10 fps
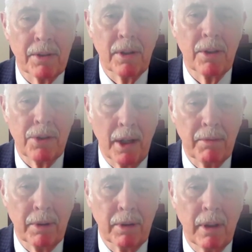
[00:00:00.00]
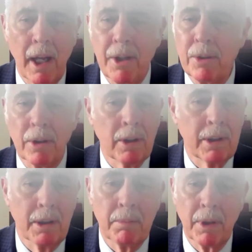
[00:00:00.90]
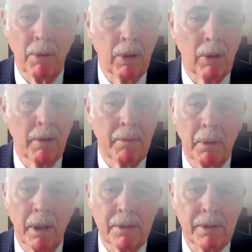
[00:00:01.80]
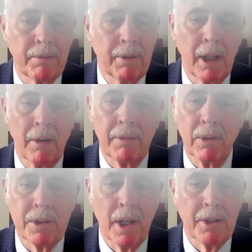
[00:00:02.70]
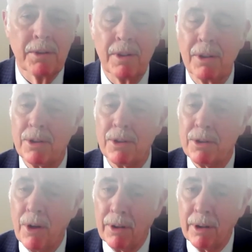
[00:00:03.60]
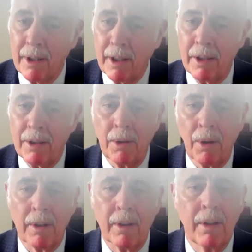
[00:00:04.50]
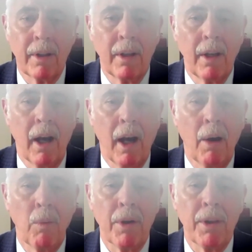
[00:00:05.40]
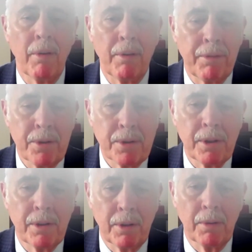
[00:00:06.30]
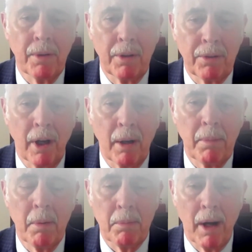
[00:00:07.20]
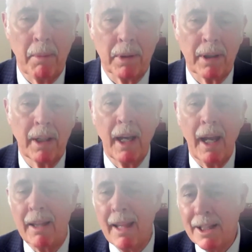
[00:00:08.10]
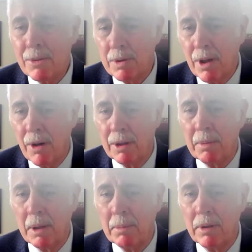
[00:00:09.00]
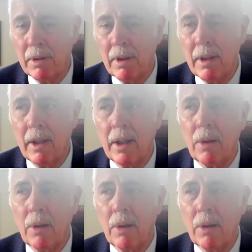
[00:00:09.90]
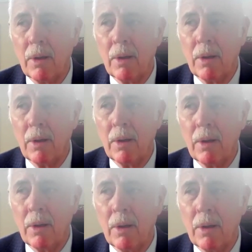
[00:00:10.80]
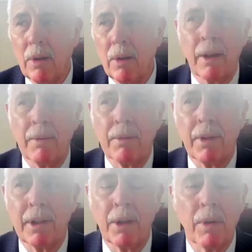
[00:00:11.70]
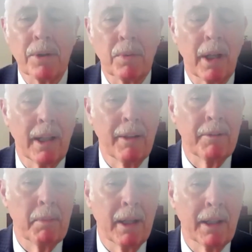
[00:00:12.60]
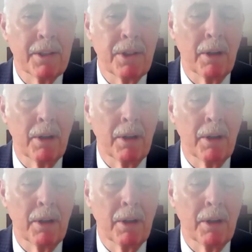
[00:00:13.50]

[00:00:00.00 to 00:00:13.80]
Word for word: cities. Shameful, and you can look at them; they're all over the place: Philadelphia, Los Angeles, and certainly in New York, uh, where they're refusing to do their job properly, and that's what's hurting people. We thought, uh, and our thinking was when I left in my